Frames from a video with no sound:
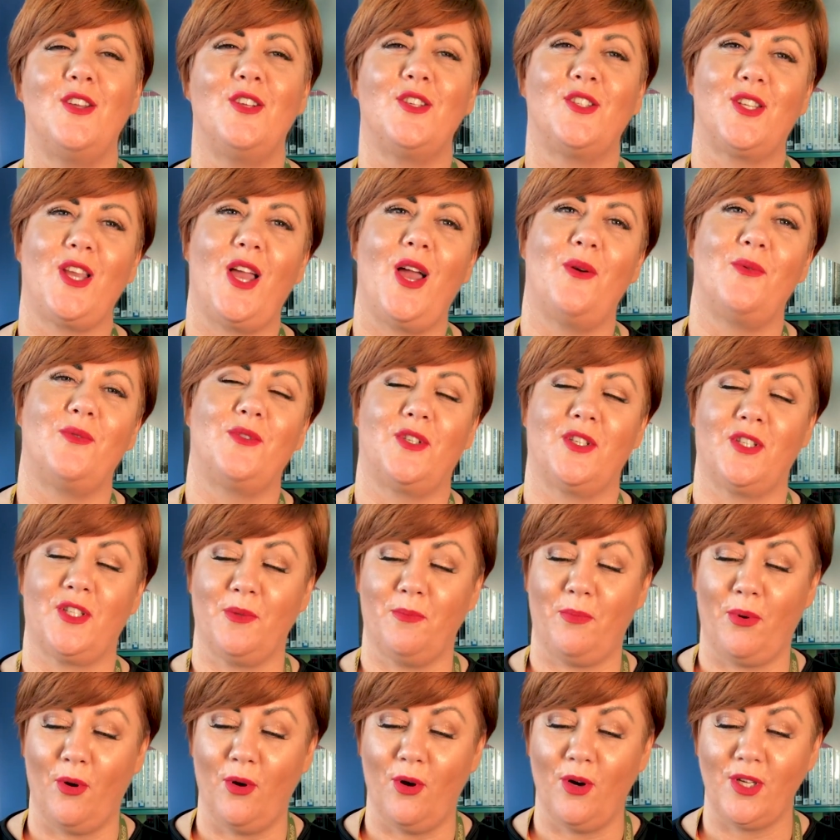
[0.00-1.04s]
So, to
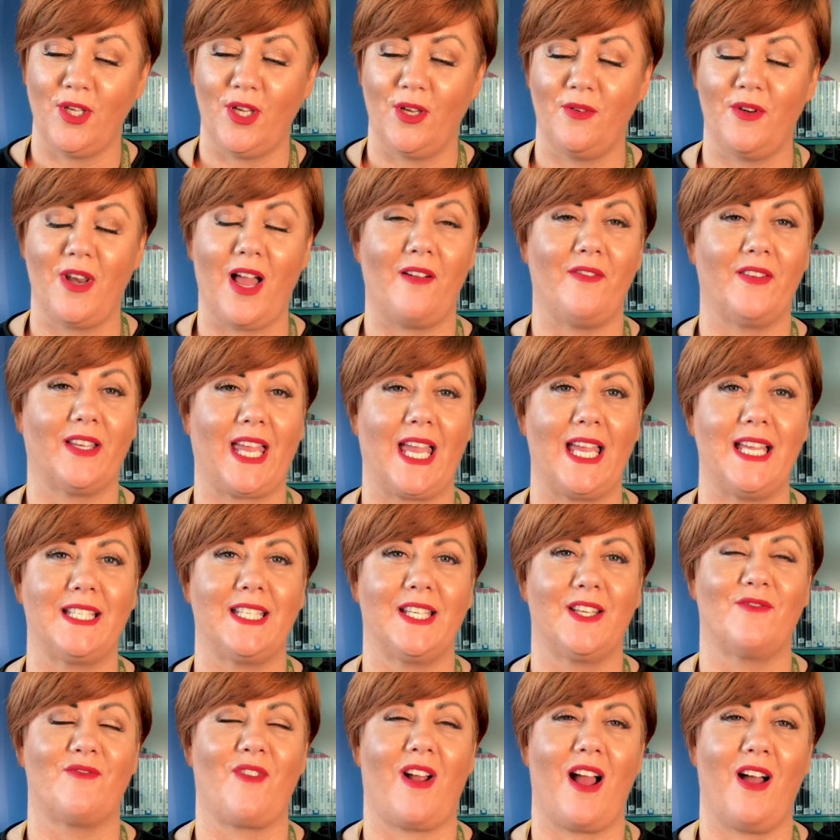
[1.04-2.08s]
support you
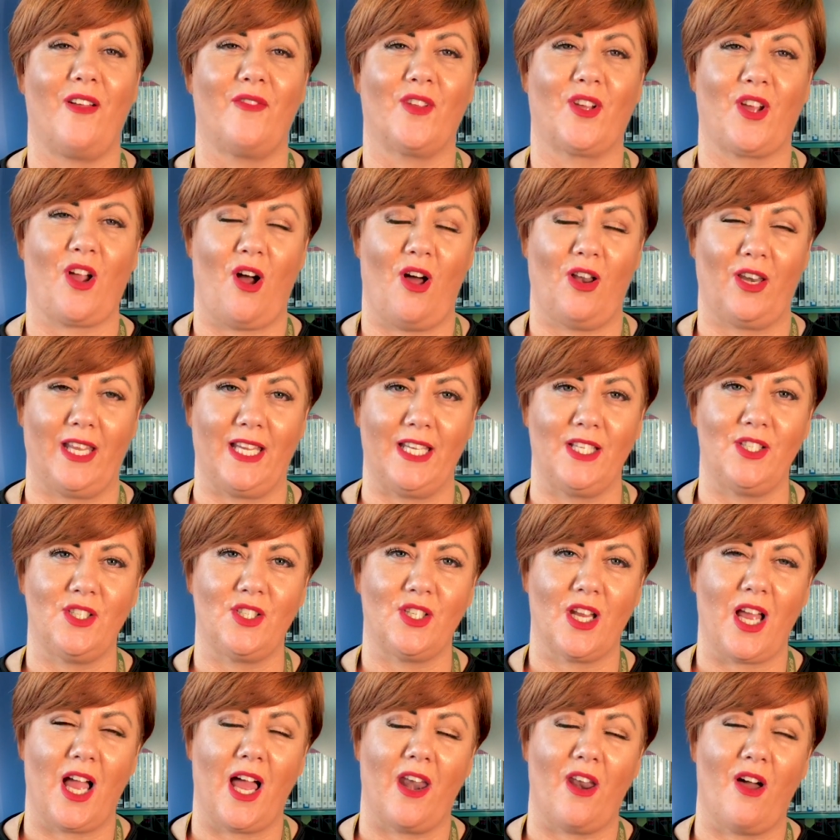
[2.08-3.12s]
navigating around the
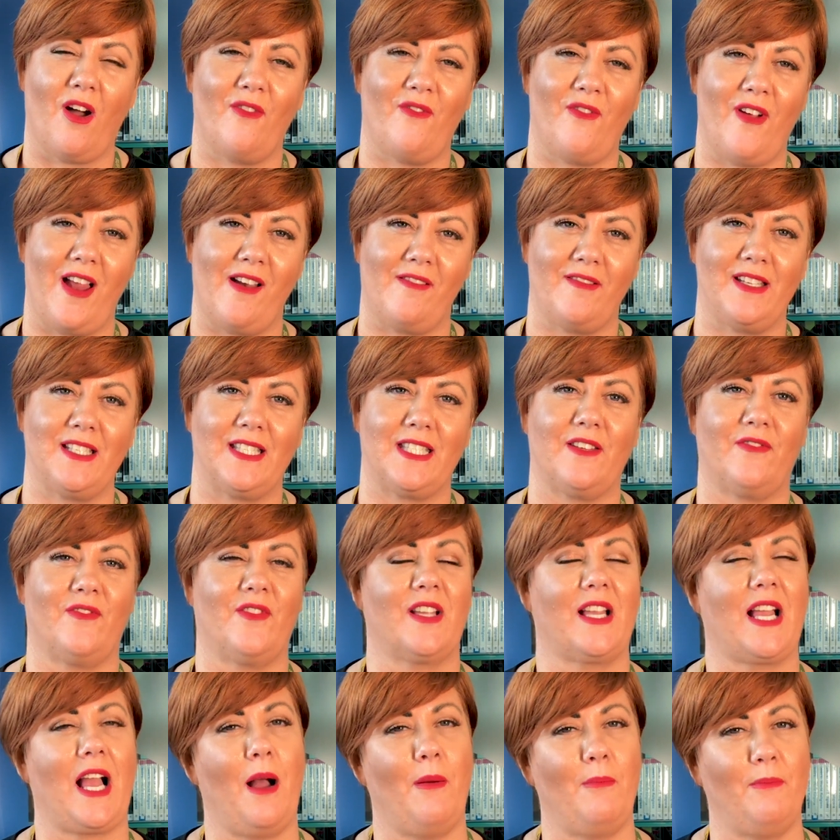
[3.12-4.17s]
college and our various
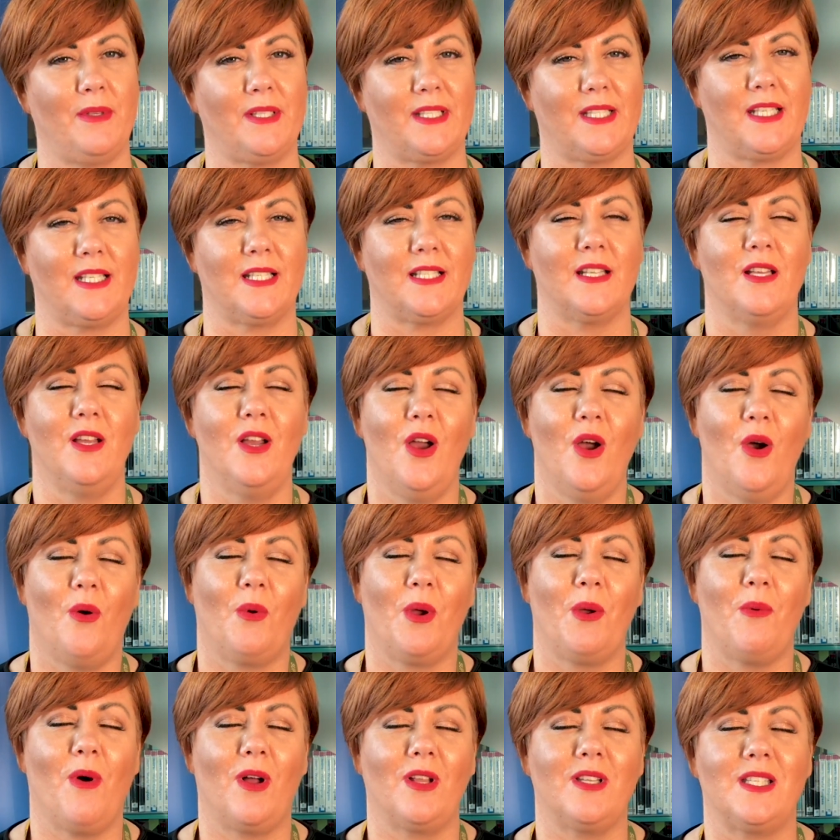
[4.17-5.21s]
different campuses,
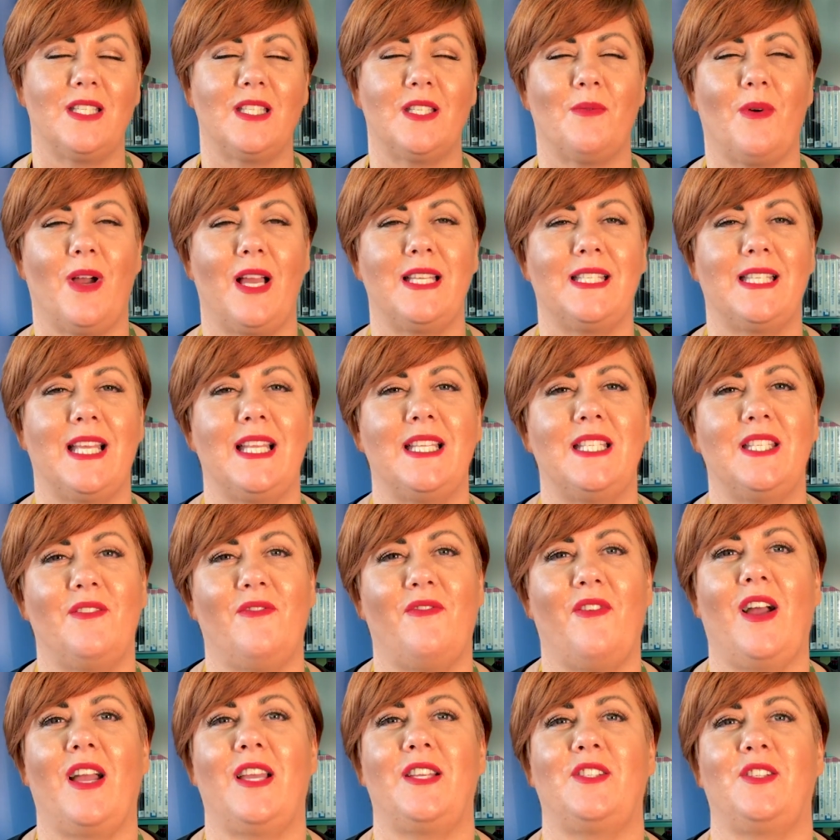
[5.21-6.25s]
we wanted to
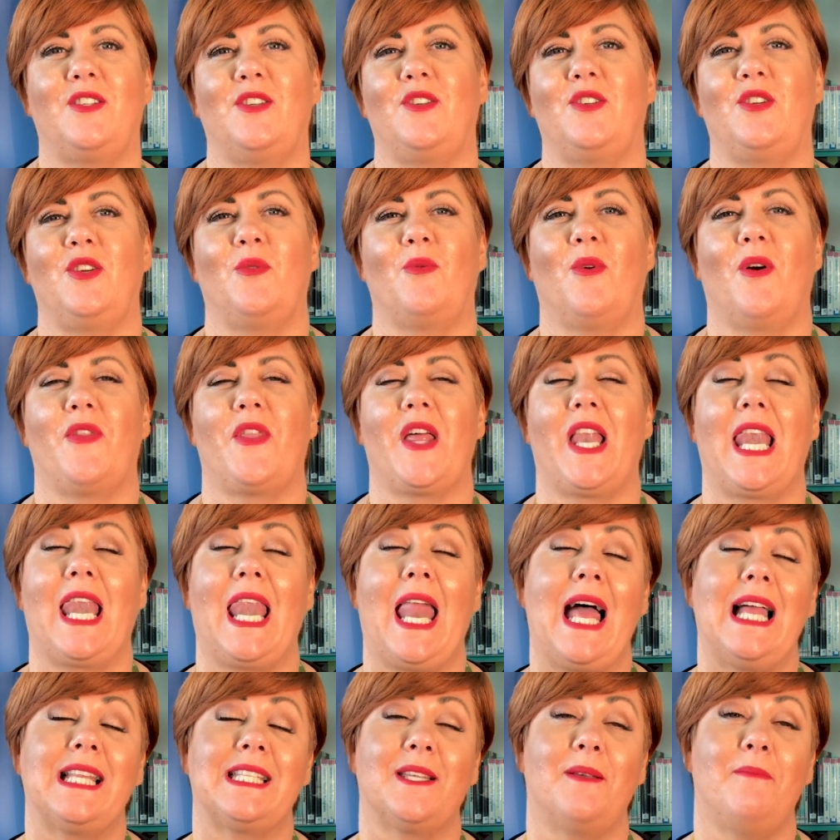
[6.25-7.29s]
identify to you what the
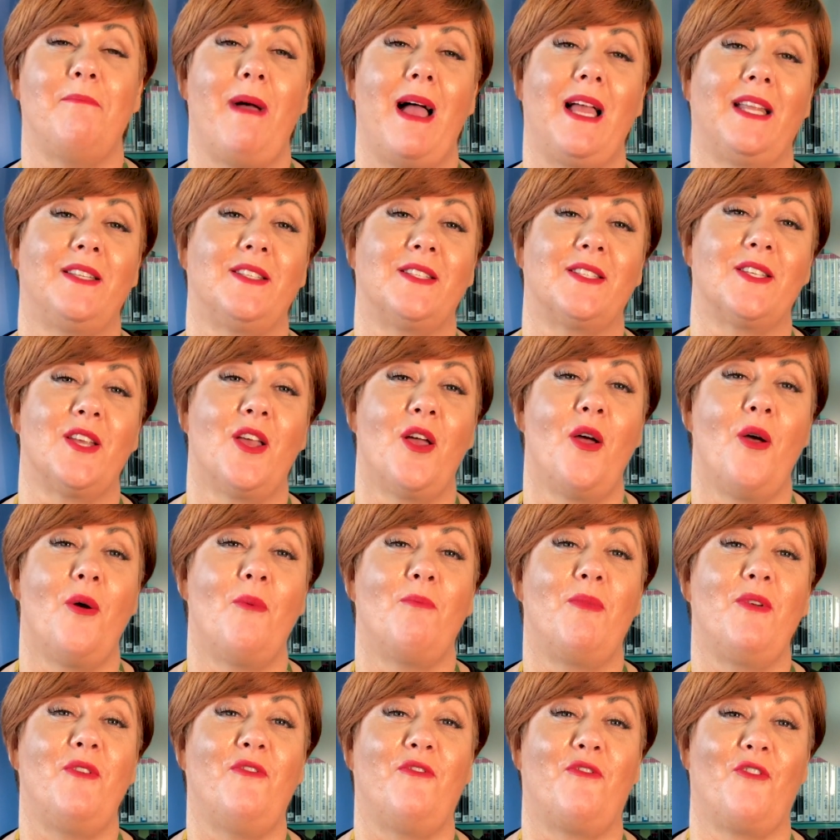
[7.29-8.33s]
letter meant
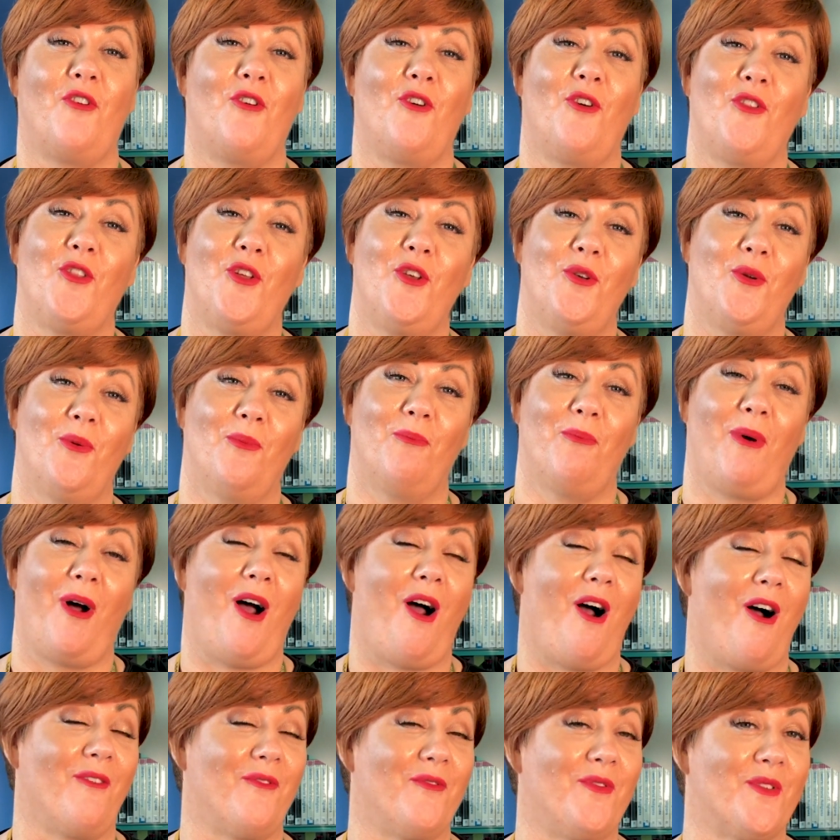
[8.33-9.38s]
before the number
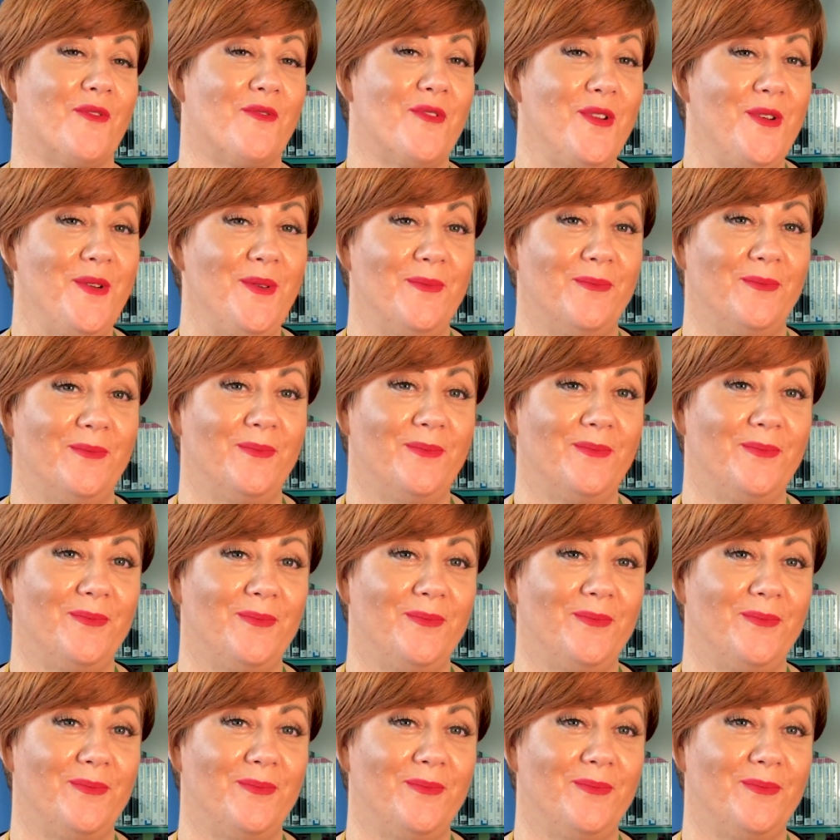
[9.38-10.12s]
of the room.